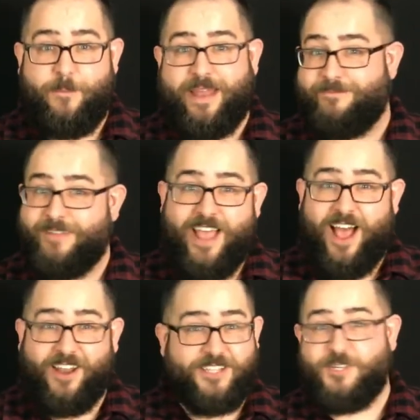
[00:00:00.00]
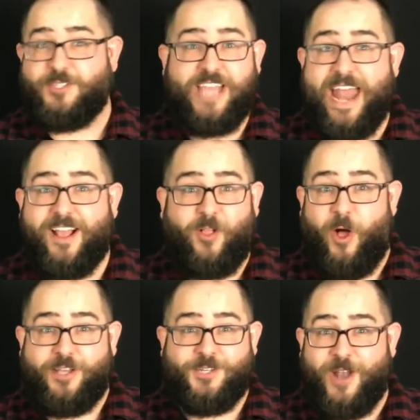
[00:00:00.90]
And unless you're Santa
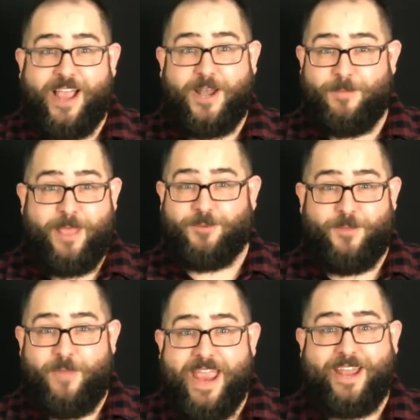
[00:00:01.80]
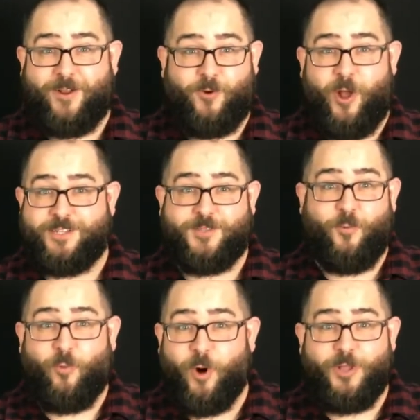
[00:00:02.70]
Claus, you're not going to be able to make it across the
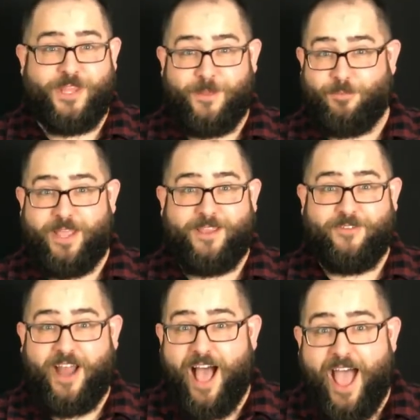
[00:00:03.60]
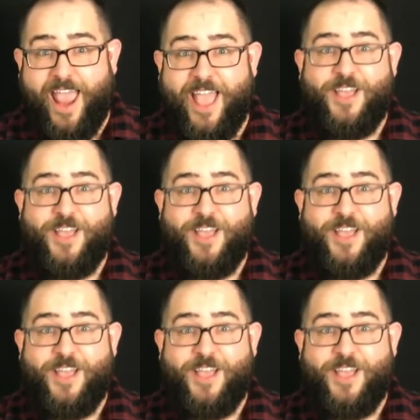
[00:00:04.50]
world in the blink of an eye.